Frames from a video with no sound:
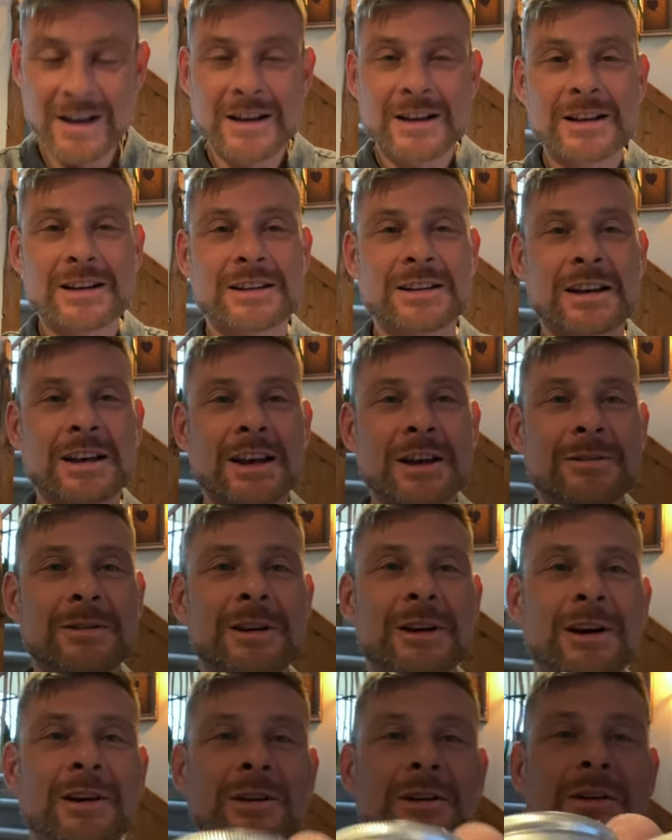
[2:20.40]
So here we
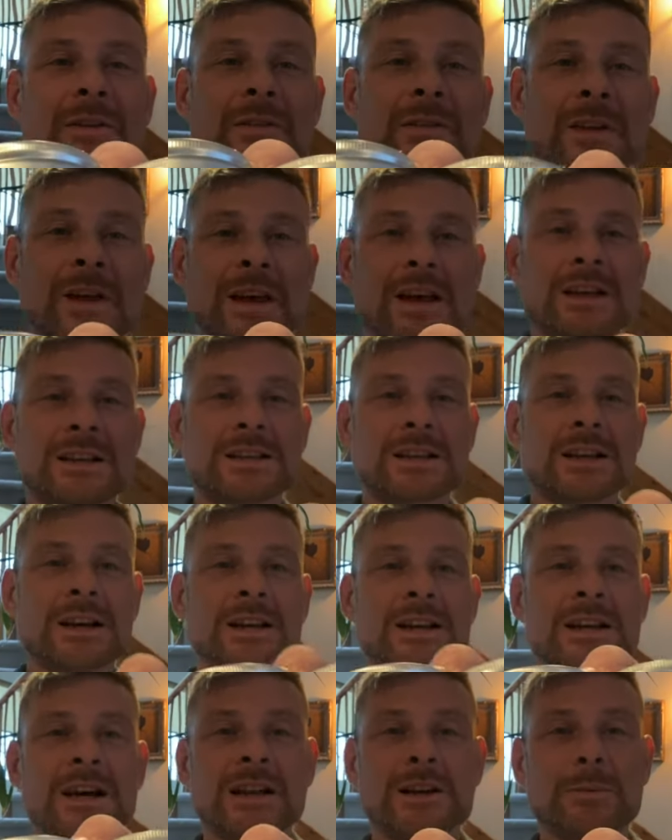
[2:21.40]
go. There's the kind
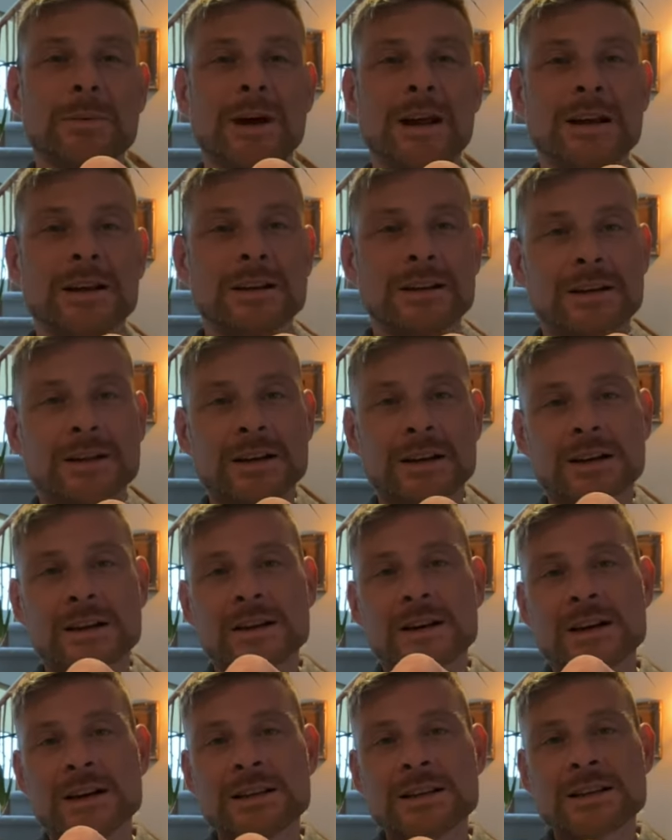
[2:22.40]
of color palette, okay
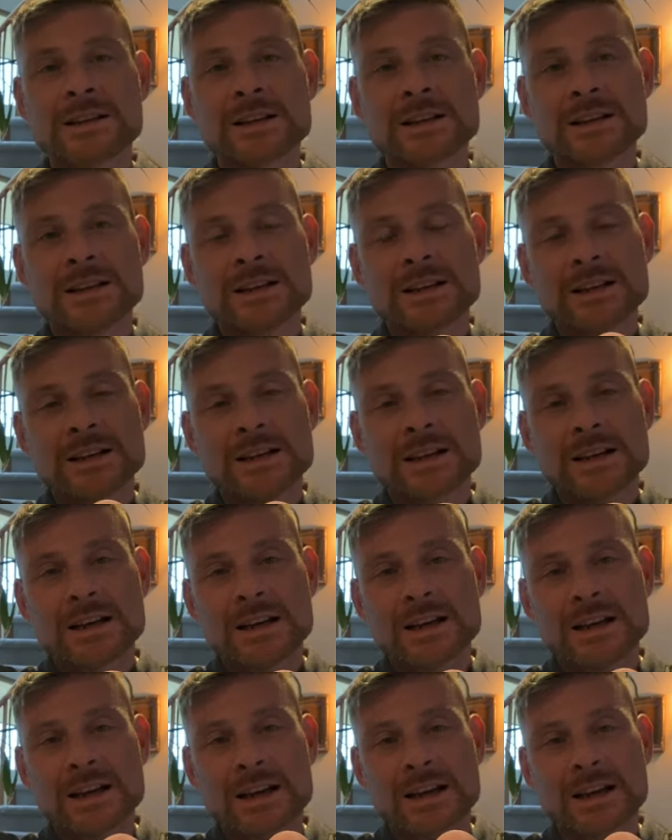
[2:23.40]
guys?
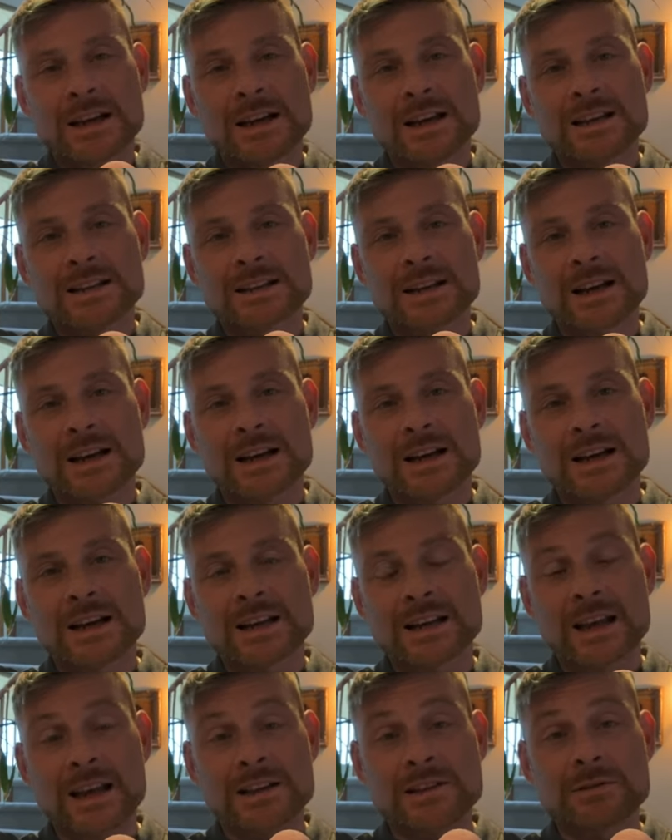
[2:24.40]
And
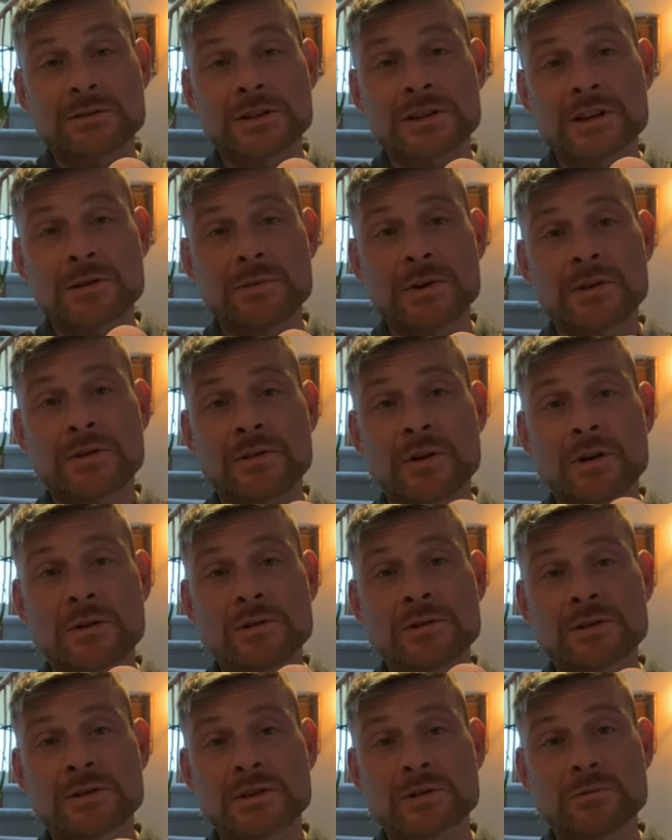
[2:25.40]
yes, you'll see me
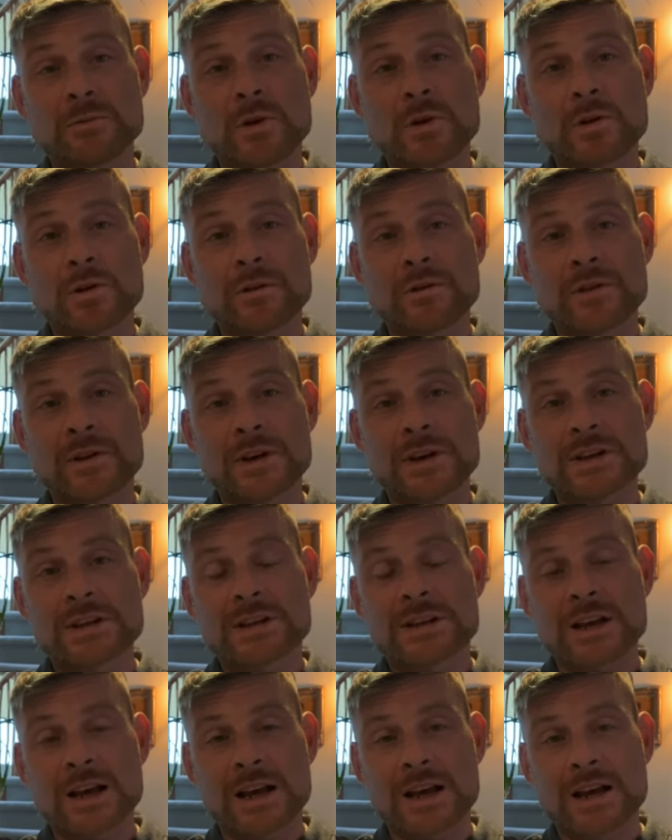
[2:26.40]
throw some more of this
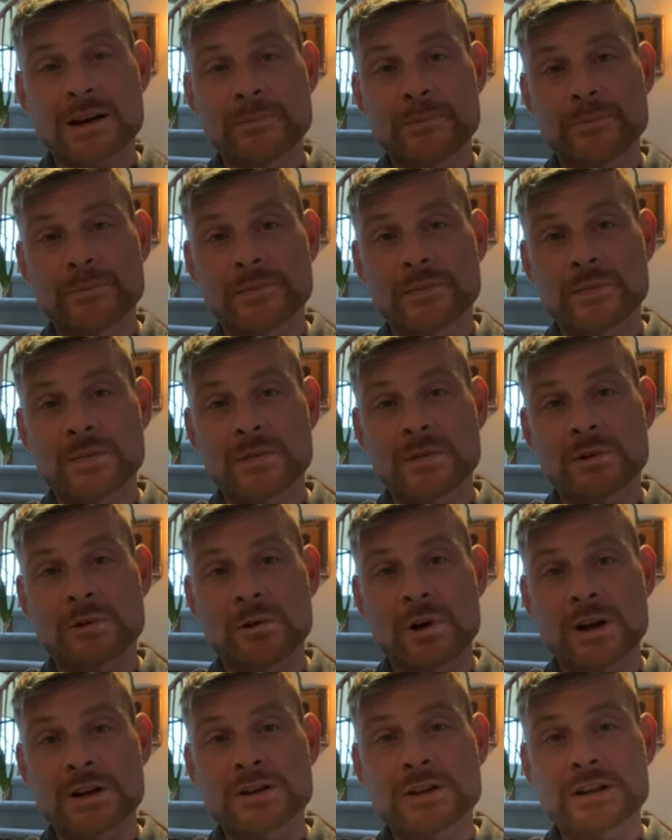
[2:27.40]

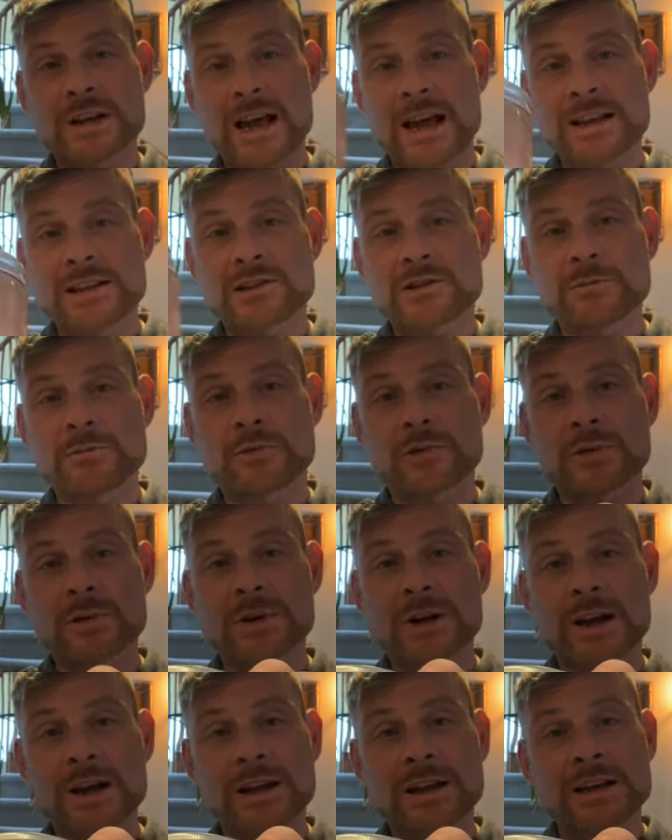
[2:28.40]
grunge and some
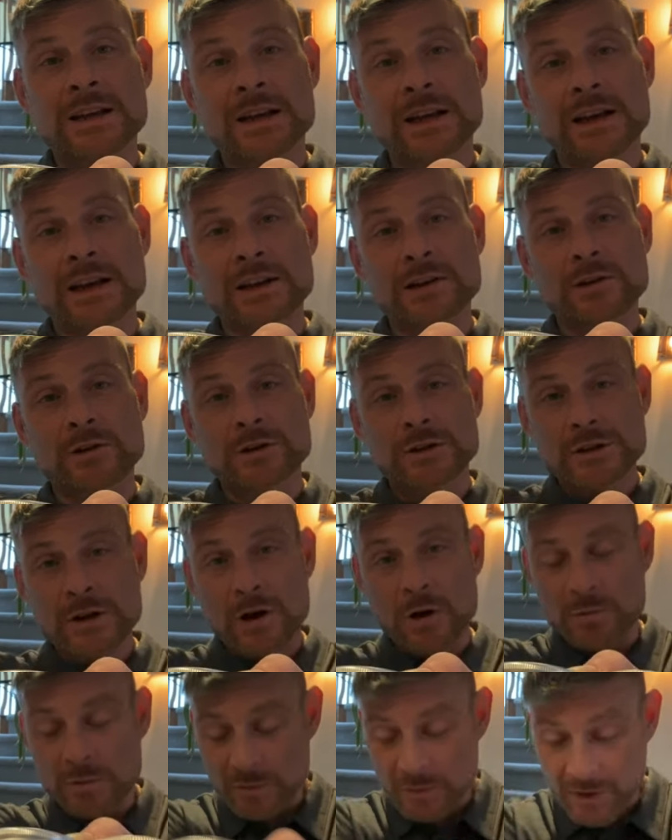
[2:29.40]
Brulee in on
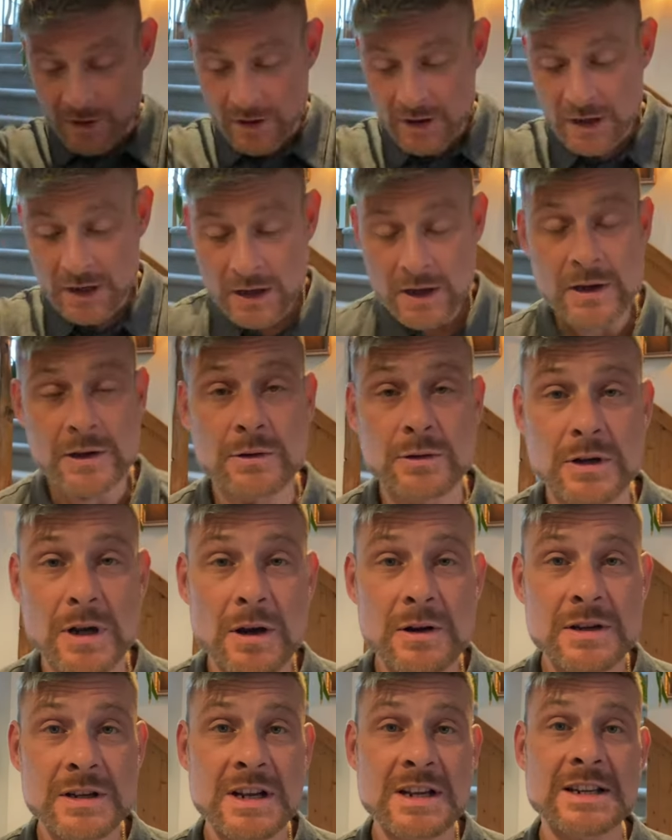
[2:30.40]
top, but you'll
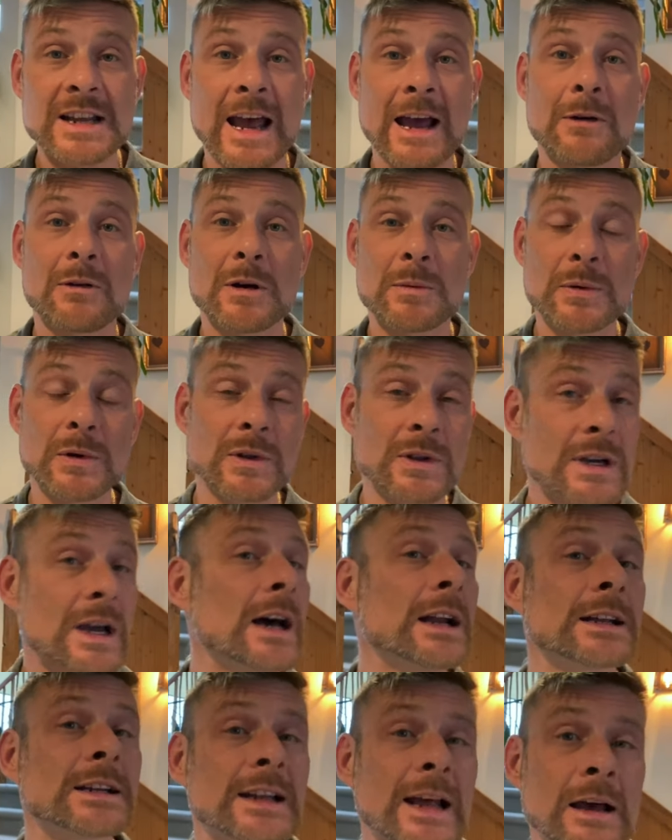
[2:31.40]
notice how I put the
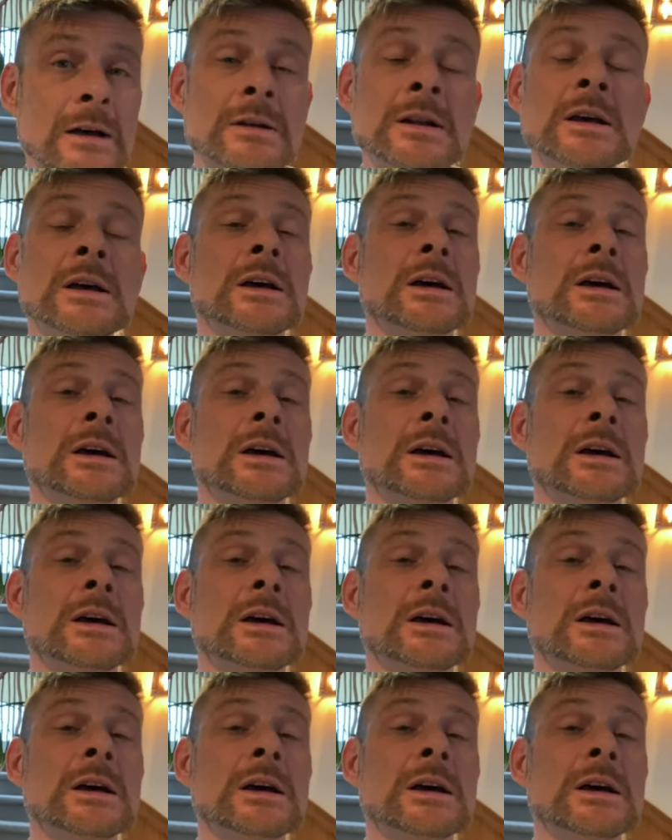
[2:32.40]
color down.